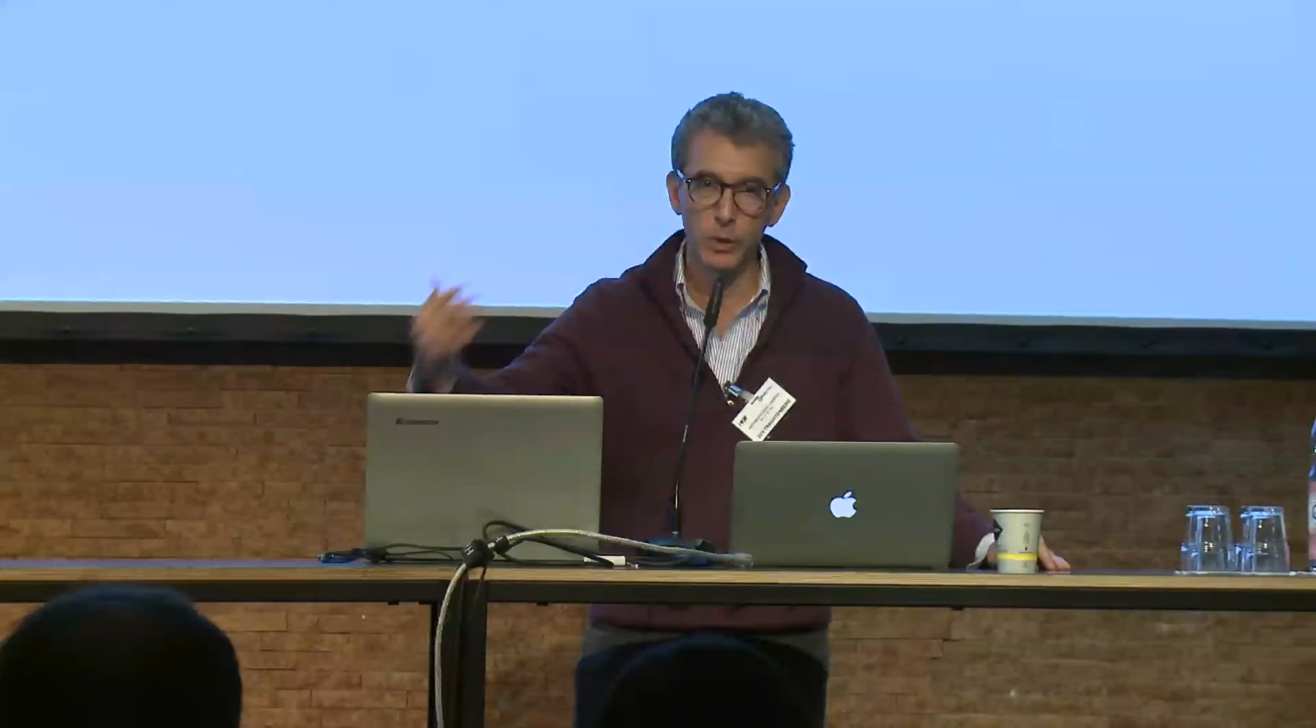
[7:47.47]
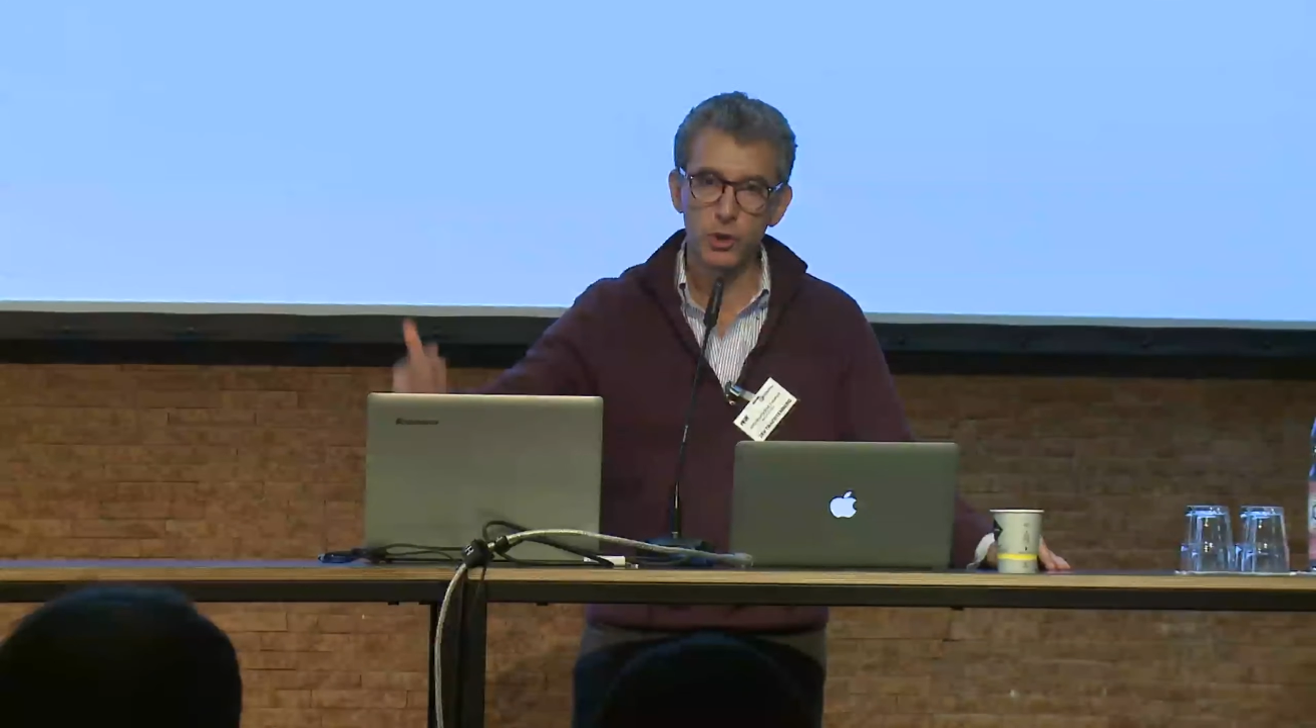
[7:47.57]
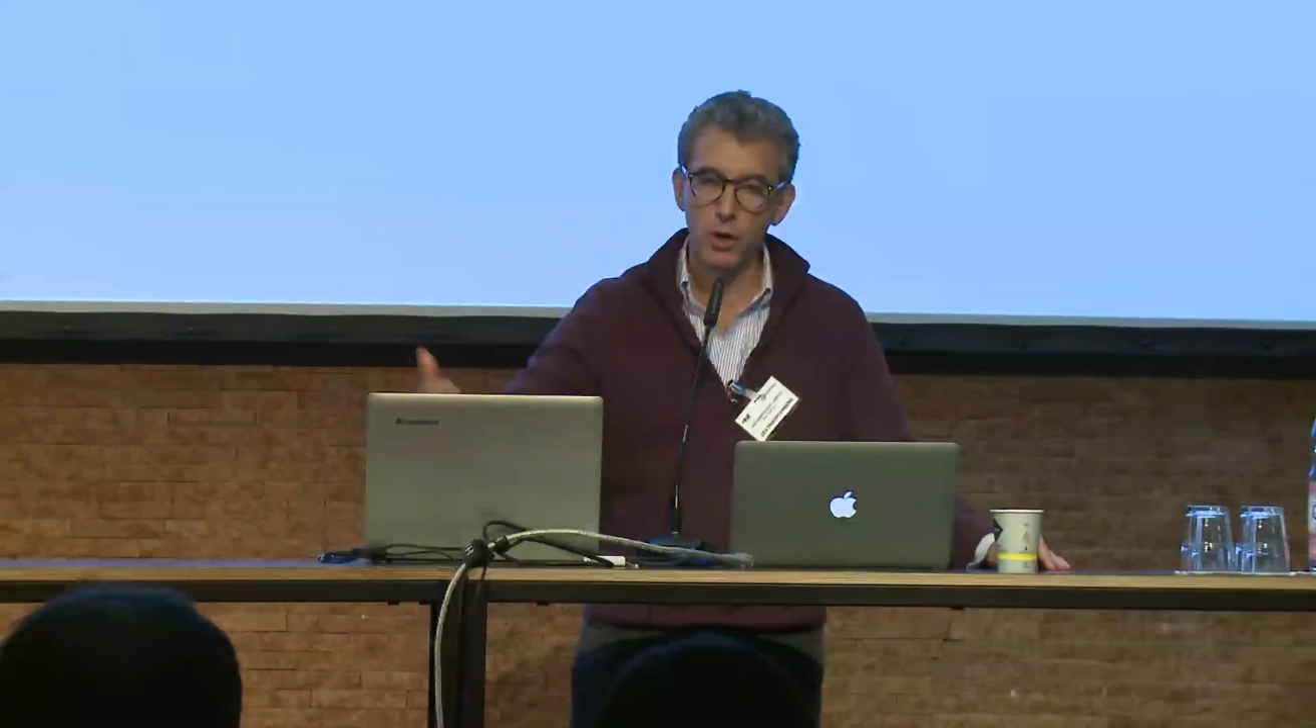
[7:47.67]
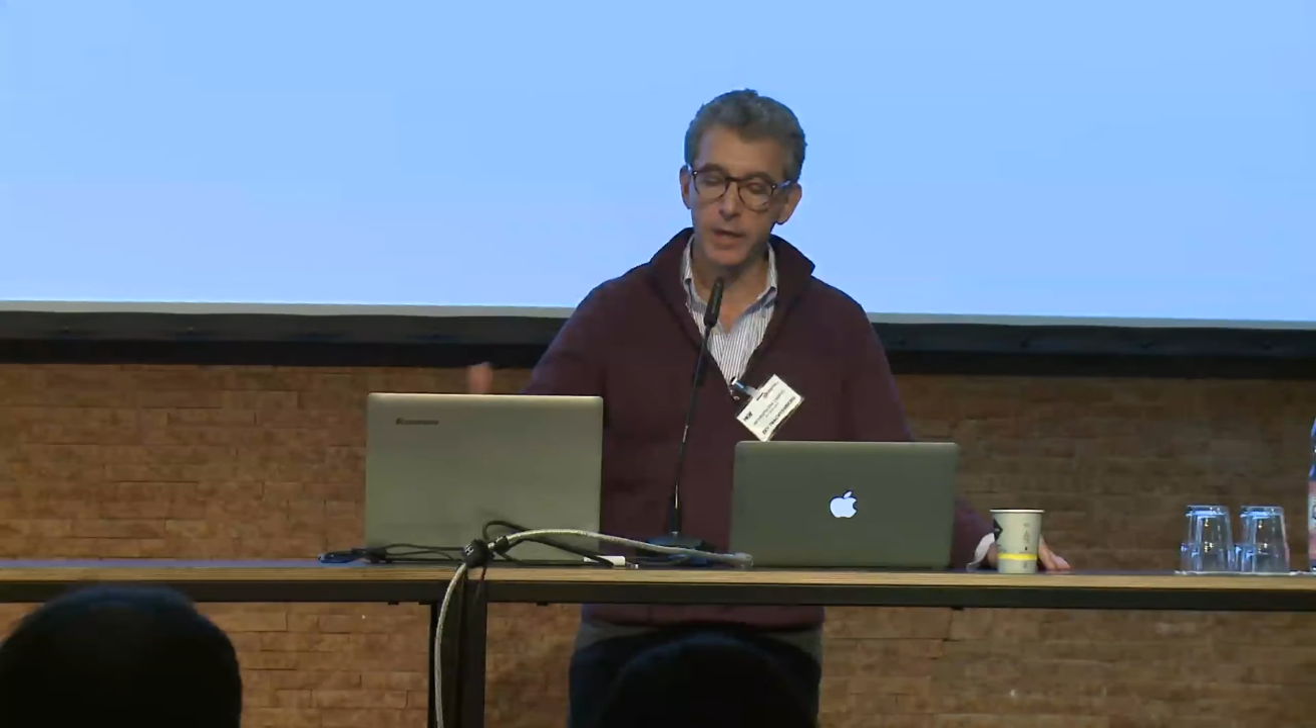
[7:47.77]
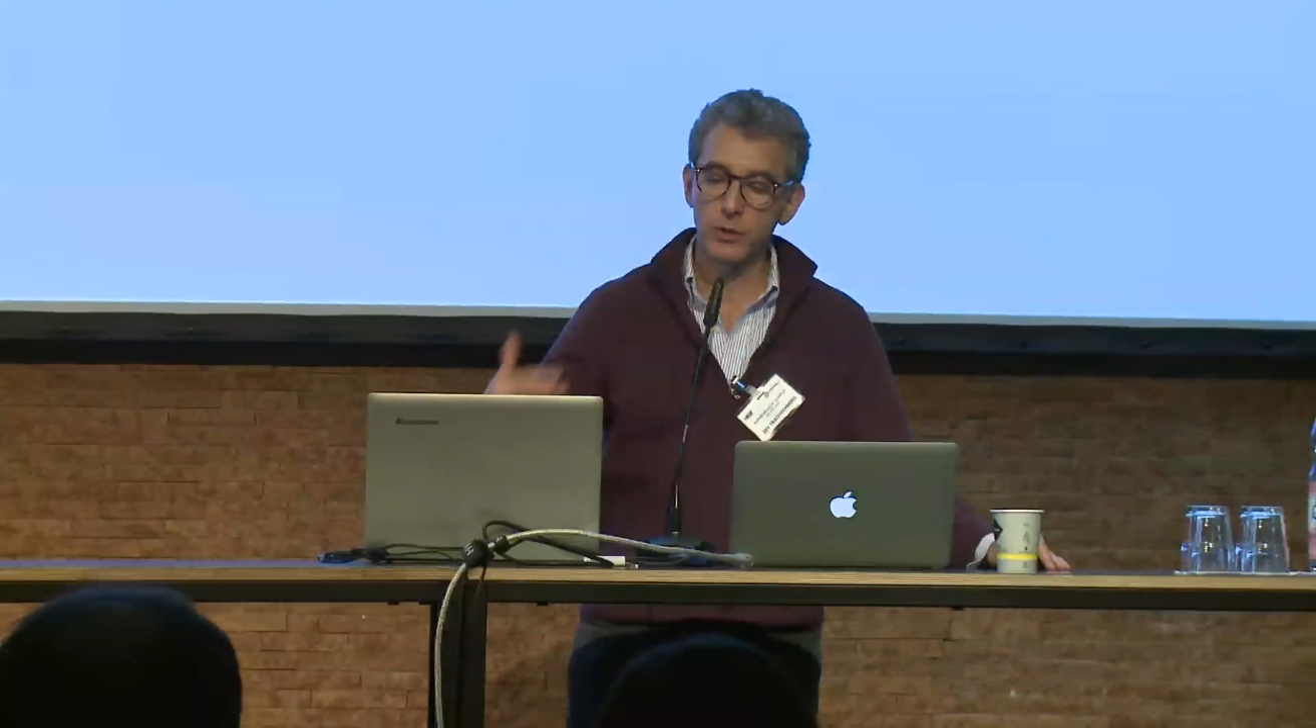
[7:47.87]

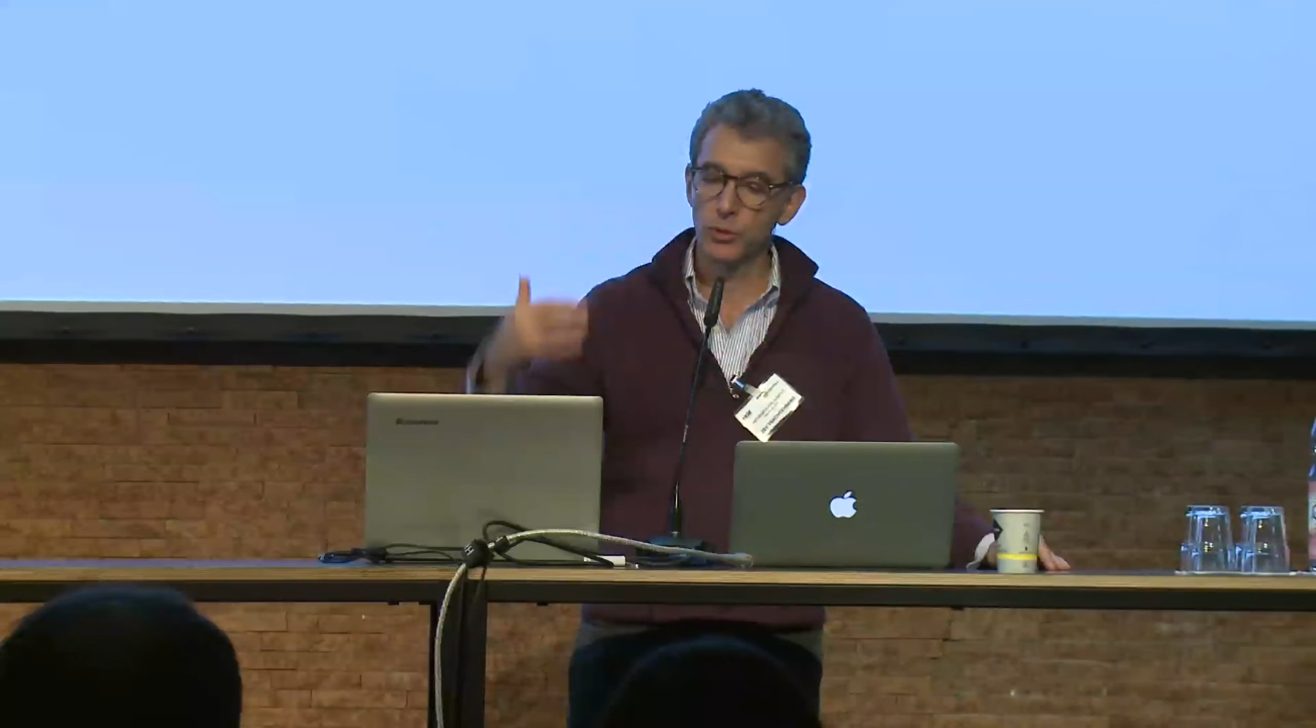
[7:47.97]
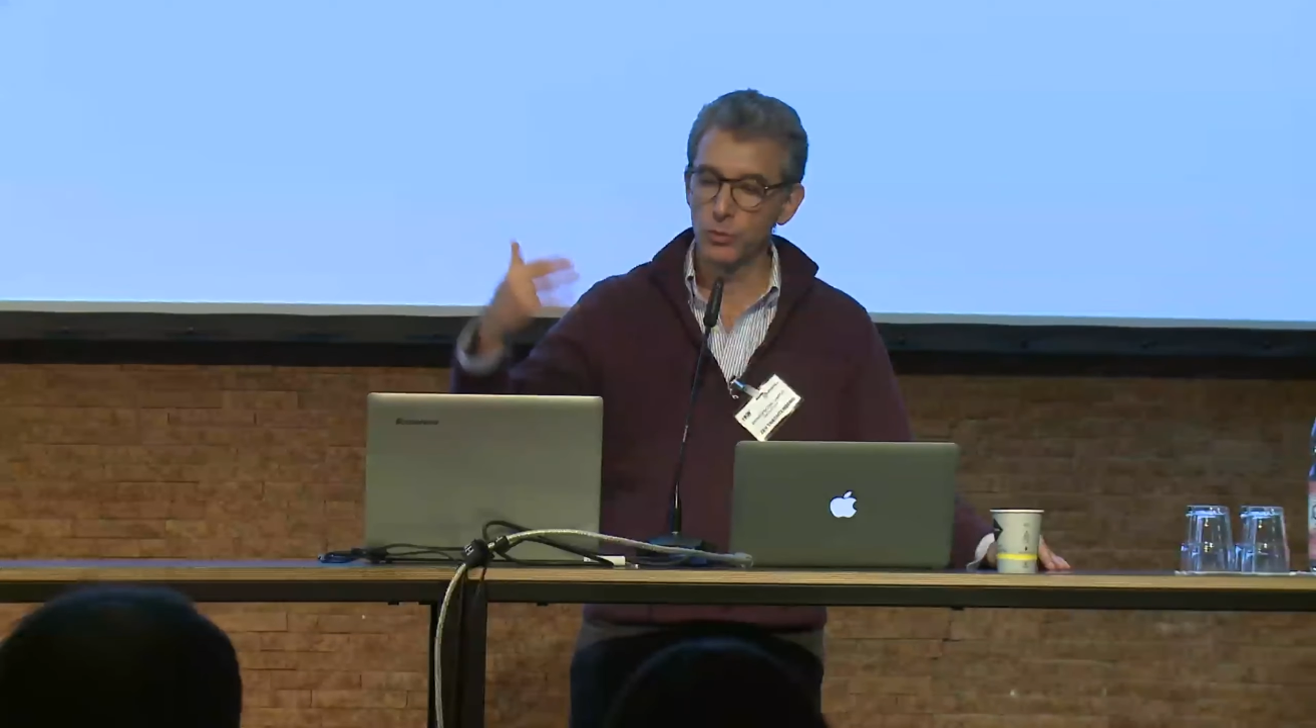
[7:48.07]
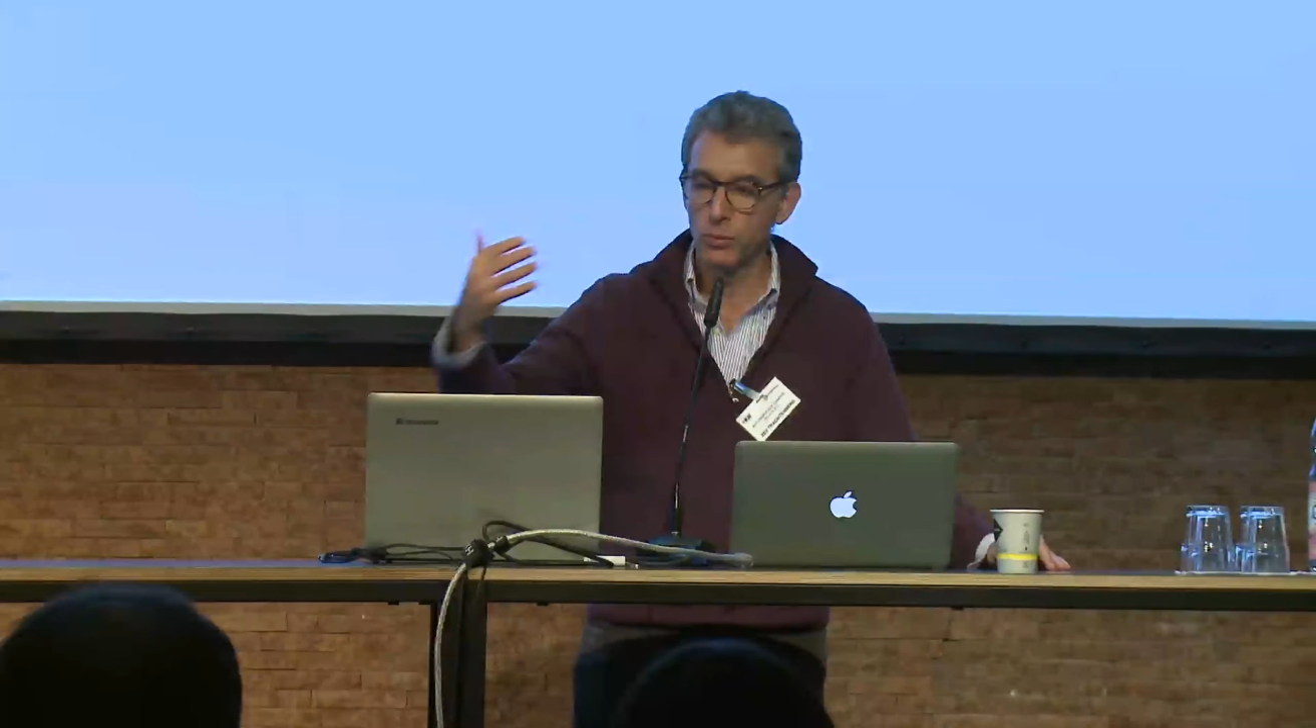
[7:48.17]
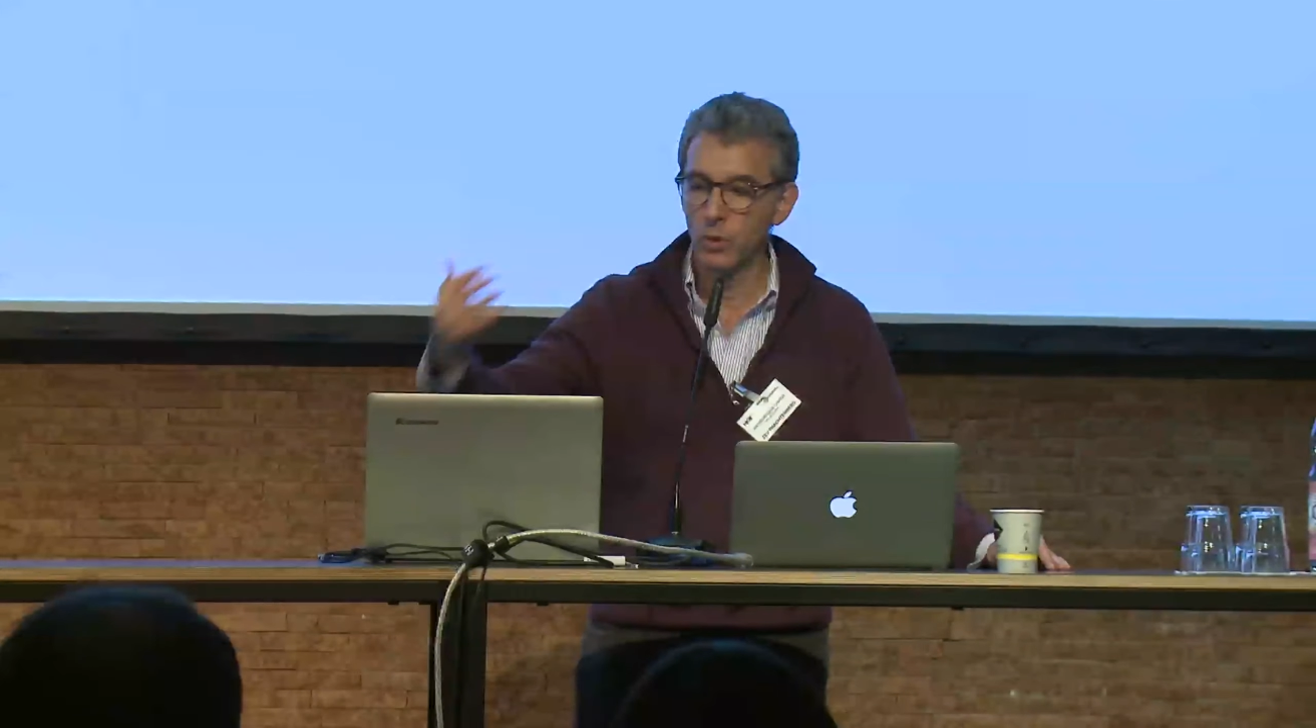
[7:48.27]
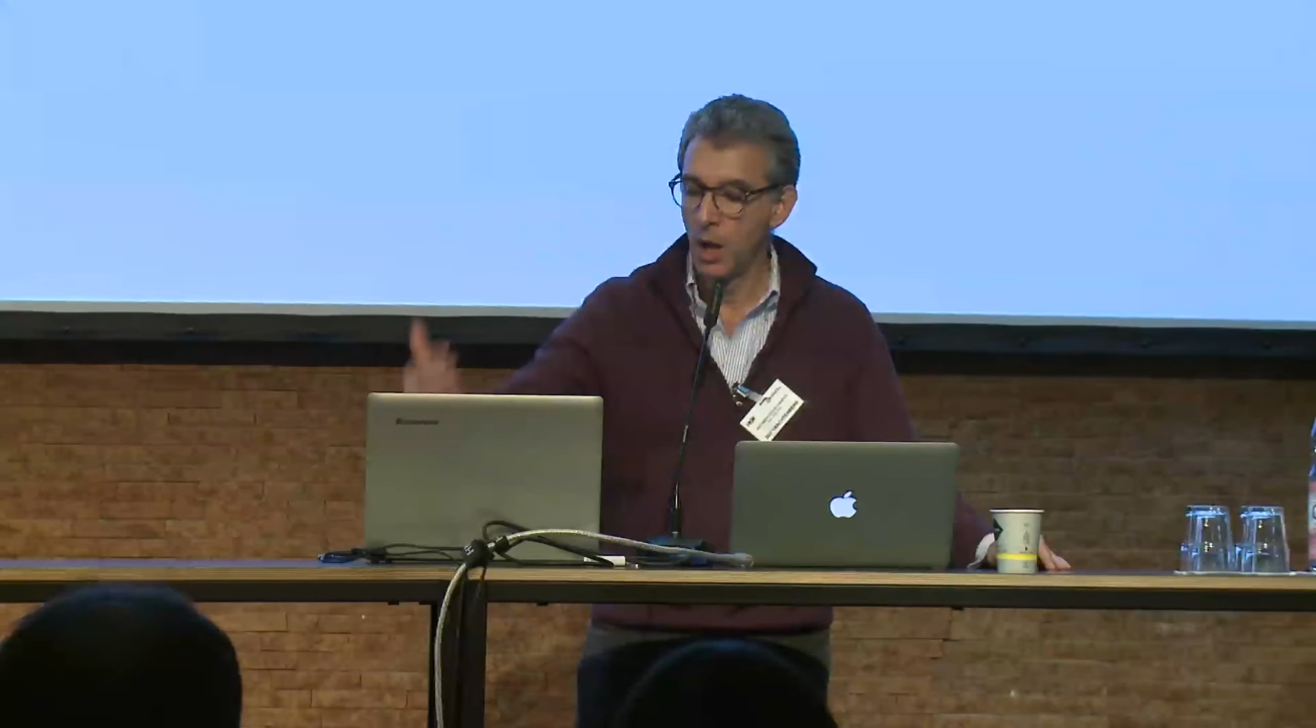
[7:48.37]
trying
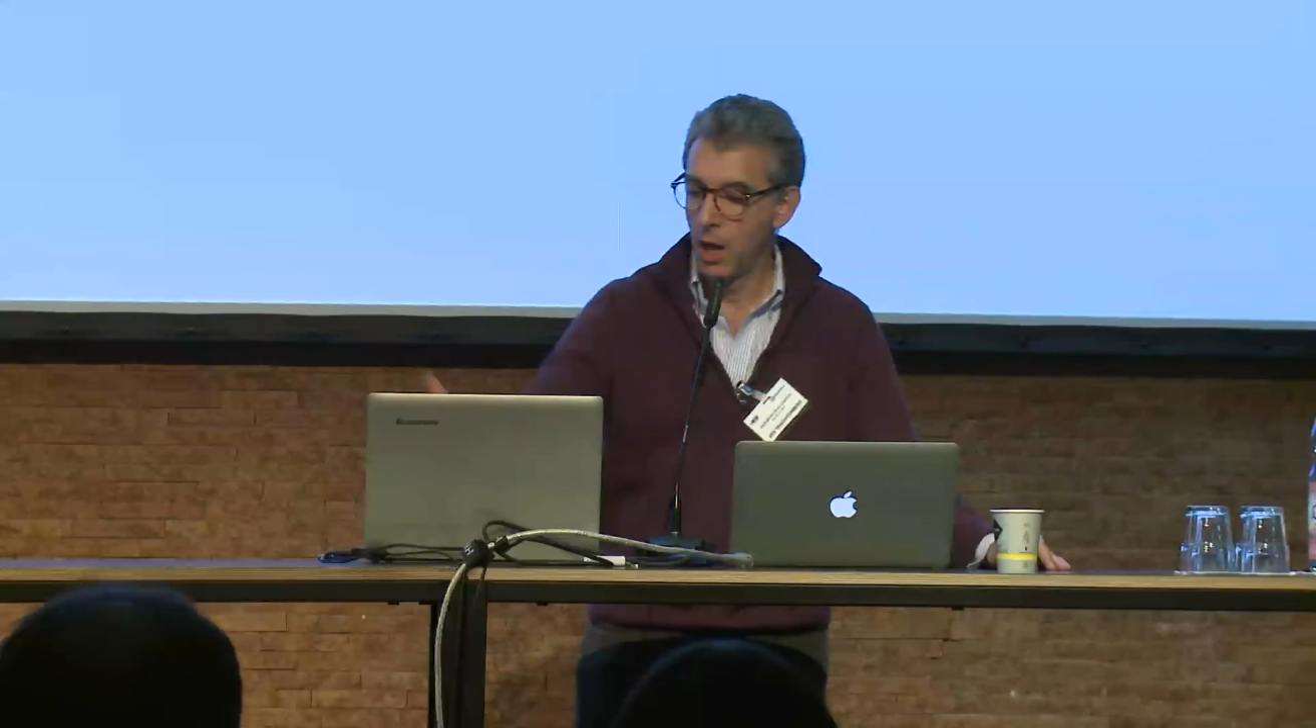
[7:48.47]
to